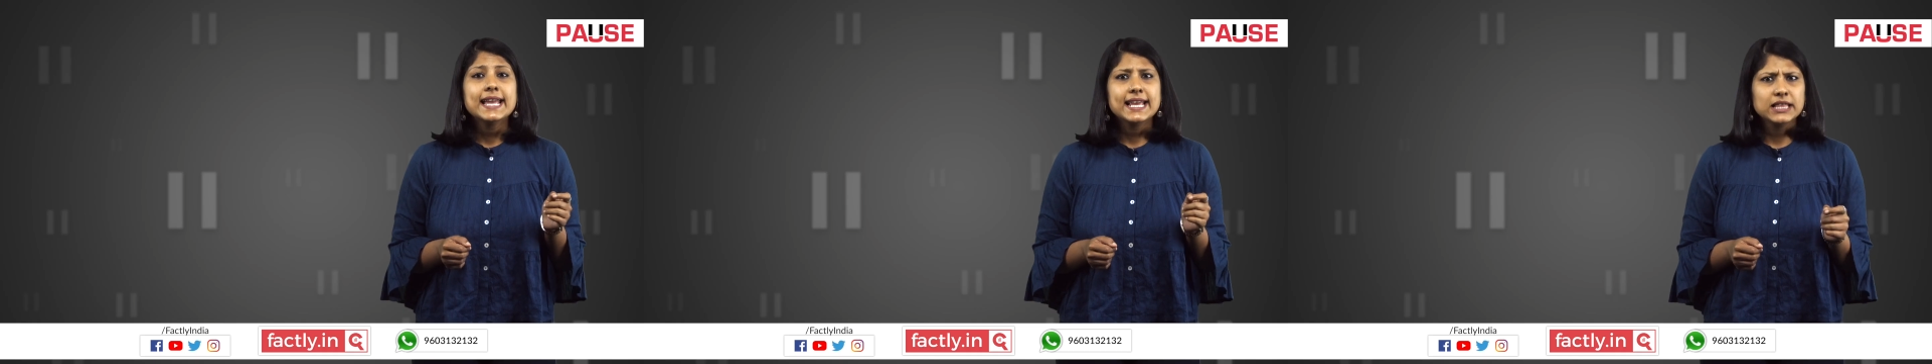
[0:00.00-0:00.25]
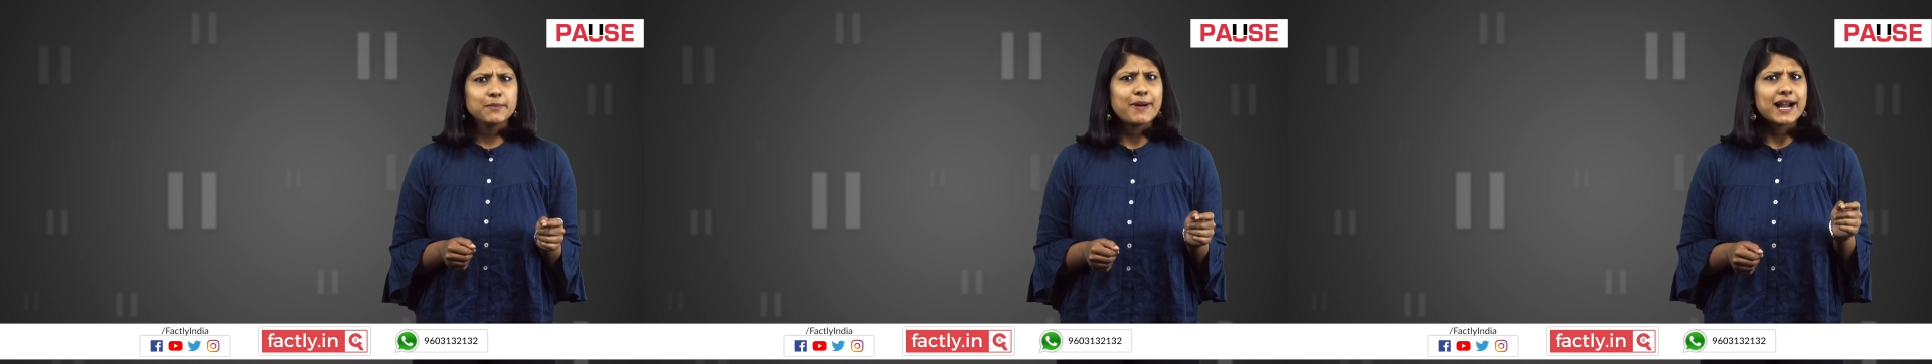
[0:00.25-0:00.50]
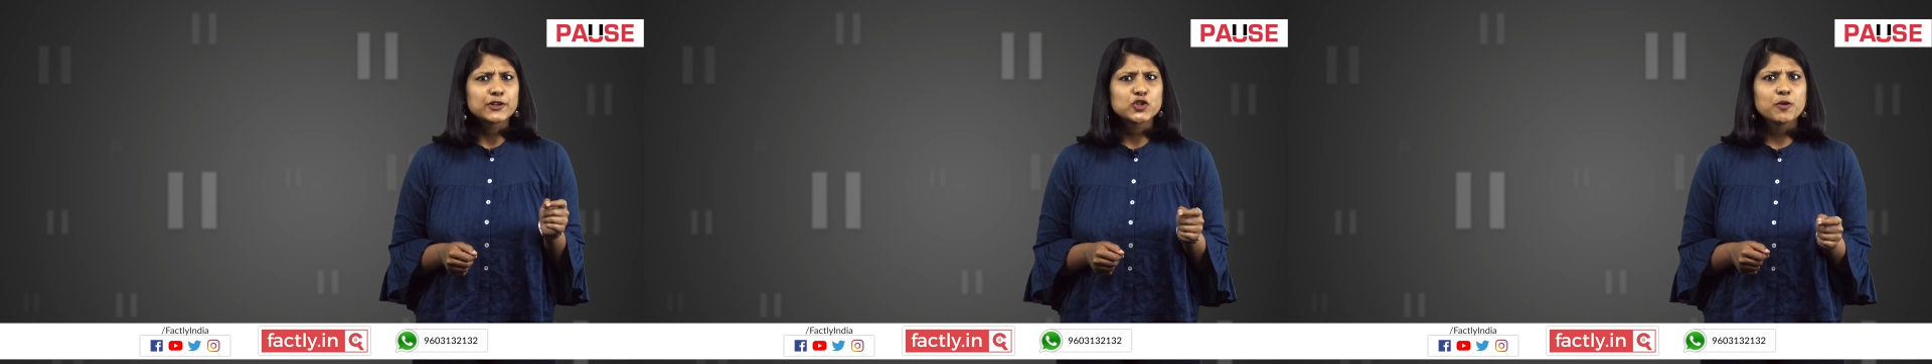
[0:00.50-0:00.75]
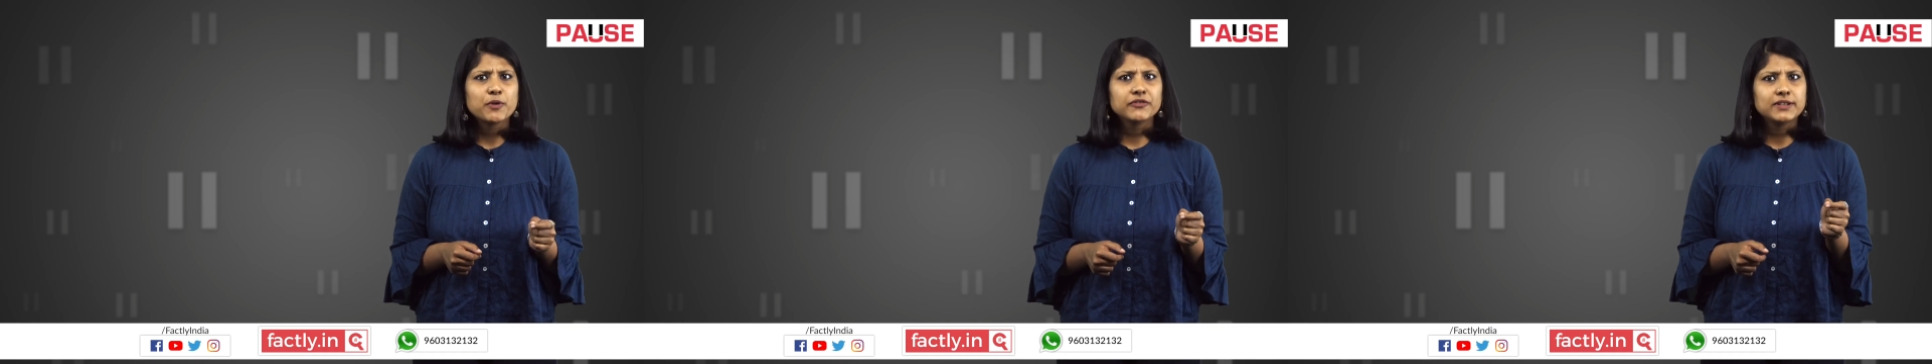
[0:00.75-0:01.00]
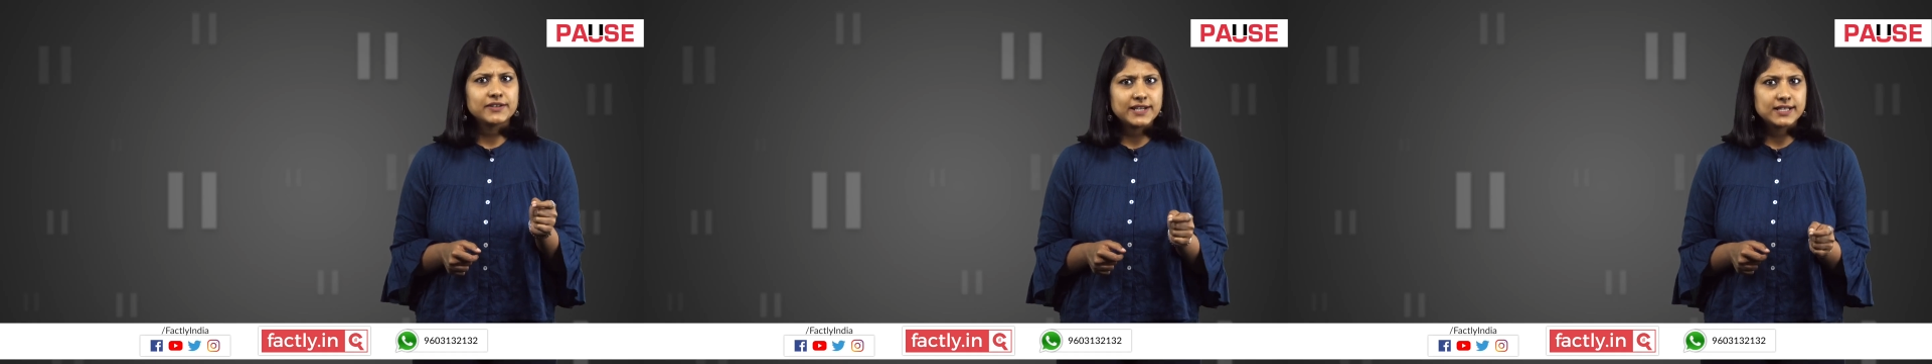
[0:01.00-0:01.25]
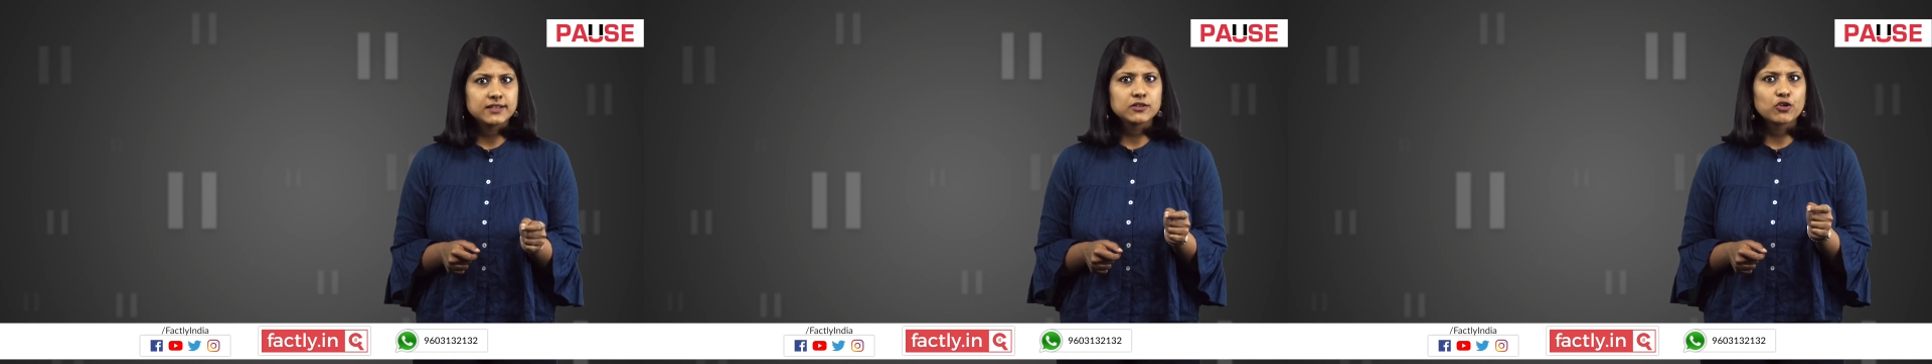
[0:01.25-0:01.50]
In the backdrop of the
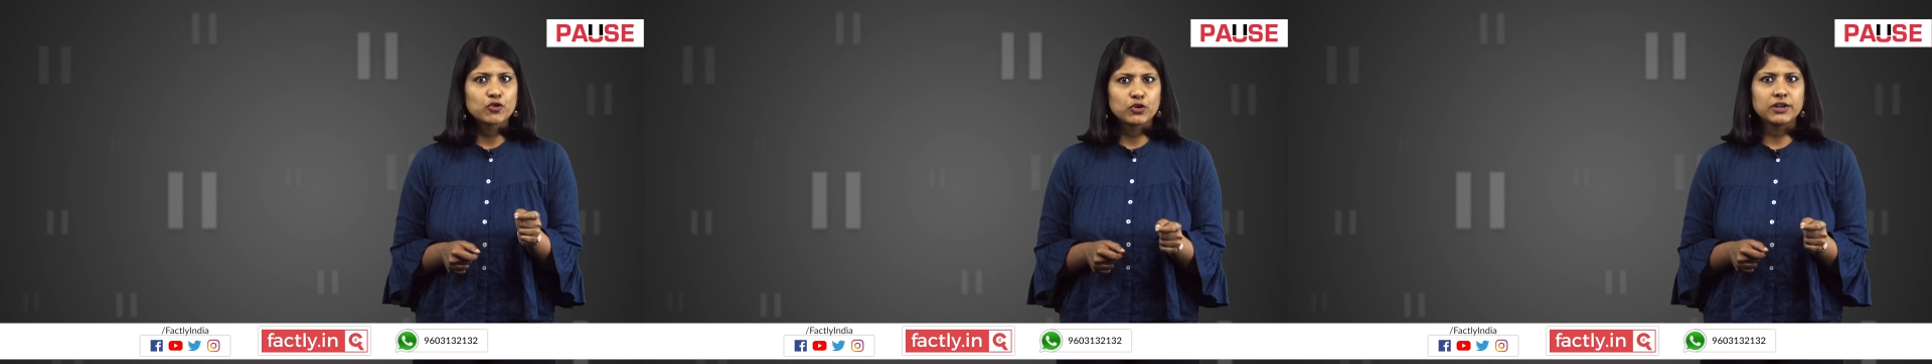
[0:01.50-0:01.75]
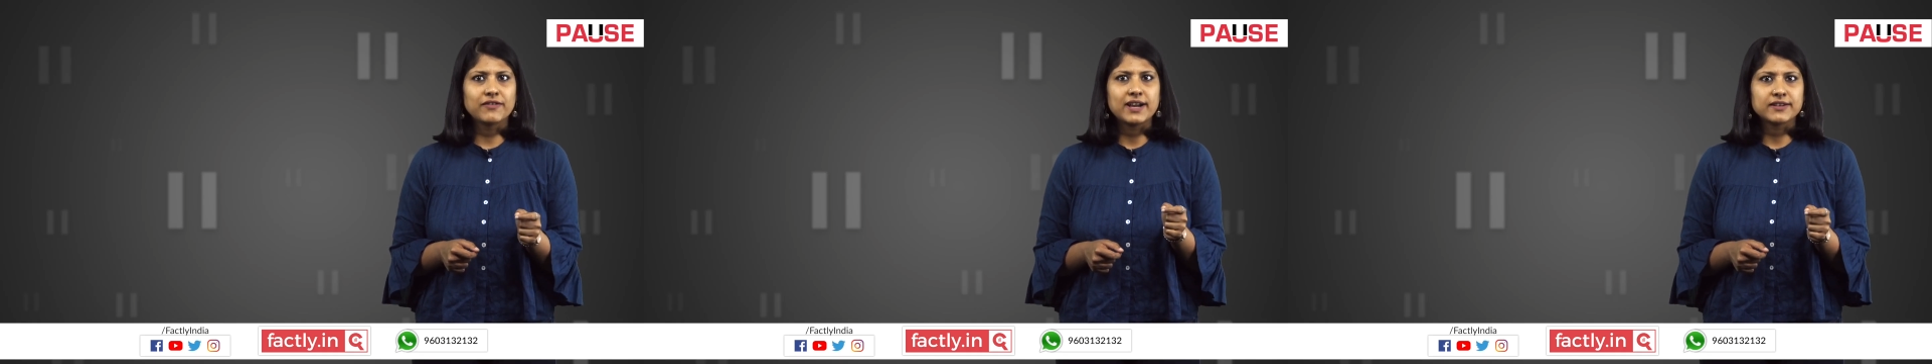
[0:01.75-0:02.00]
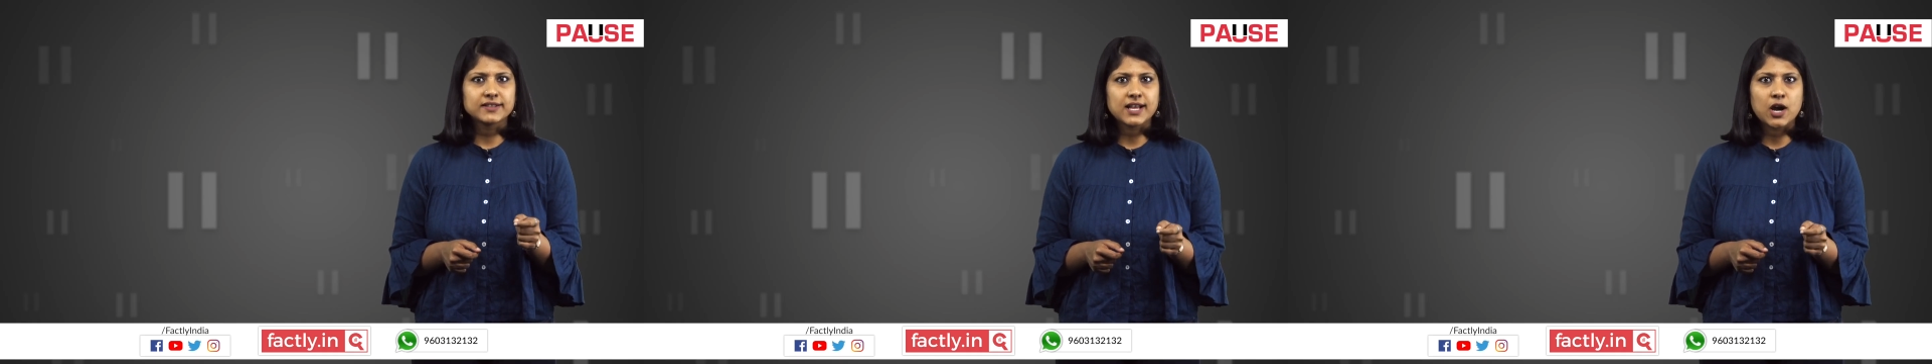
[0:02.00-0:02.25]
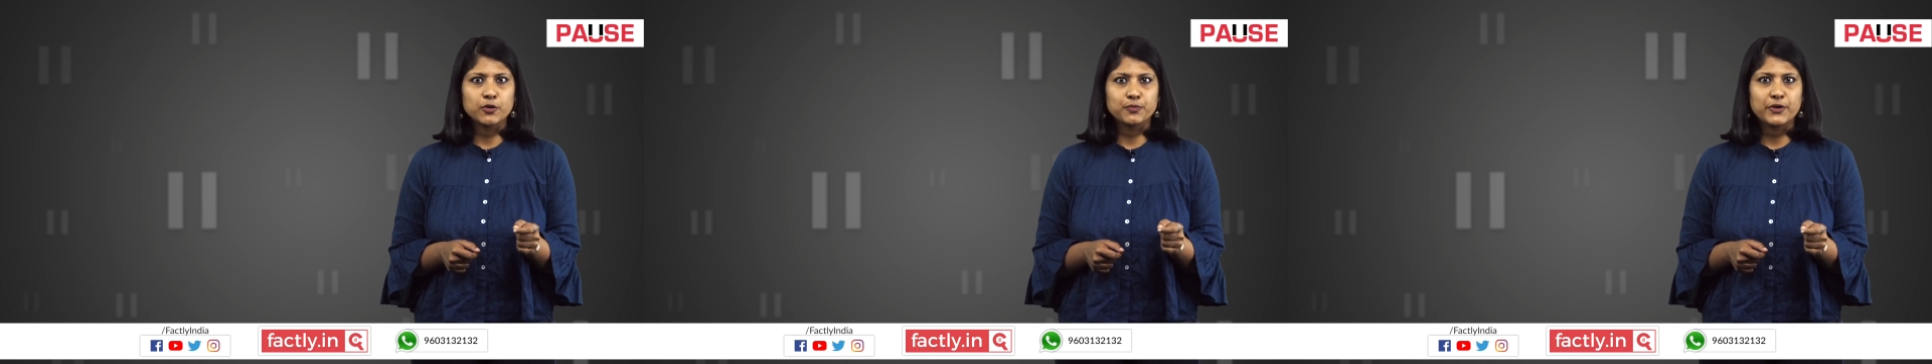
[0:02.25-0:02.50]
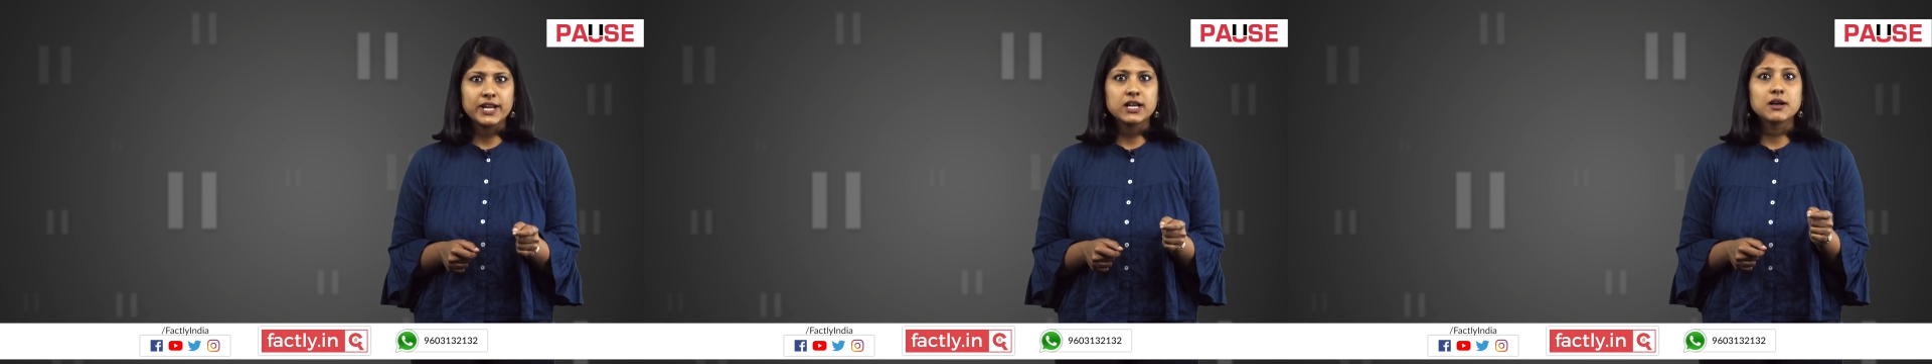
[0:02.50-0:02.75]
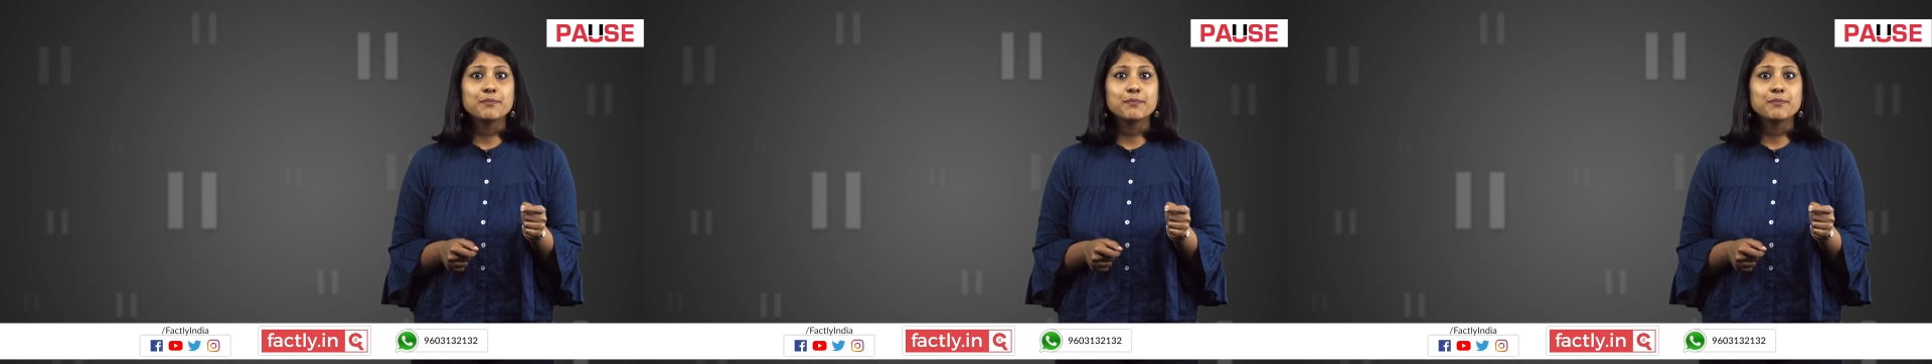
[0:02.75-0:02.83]
recent coronavirus outbreak,